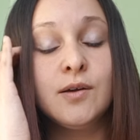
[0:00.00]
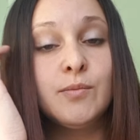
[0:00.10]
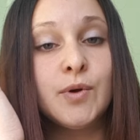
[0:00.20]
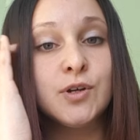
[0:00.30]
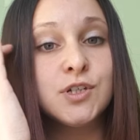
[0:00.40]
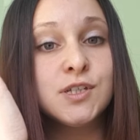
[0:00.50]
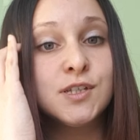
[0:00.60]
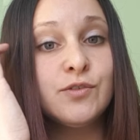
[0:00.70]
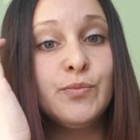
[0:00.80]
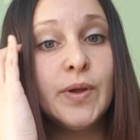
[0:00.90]
emotions
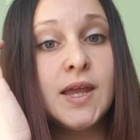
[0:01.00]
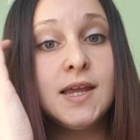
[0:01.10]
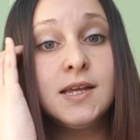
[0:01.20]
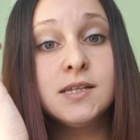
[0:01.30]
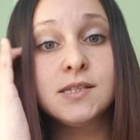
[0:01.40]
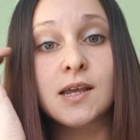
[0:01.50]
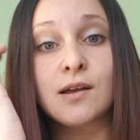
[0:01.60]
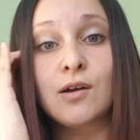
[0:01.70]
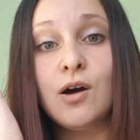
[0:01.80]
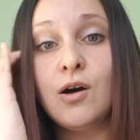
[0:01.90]
of peace
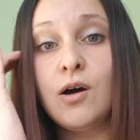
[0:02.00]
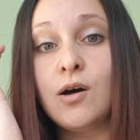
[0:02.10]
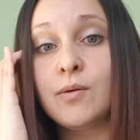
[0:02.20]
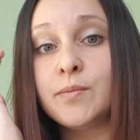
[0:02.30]
and calm.